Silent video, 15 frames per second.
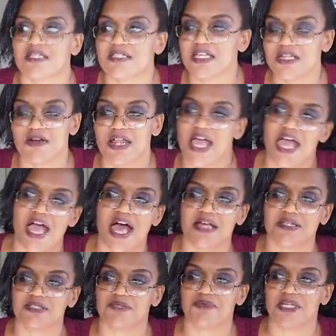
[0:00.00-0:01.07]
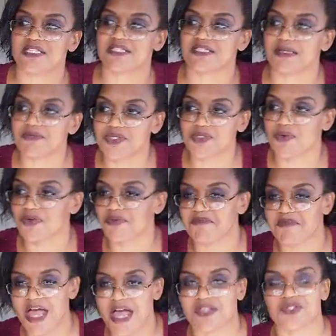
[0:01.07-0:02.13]
You know, it has to be some sort of
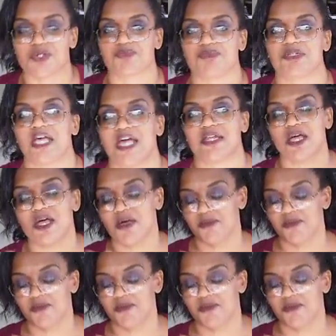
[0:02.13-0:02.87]
master plan.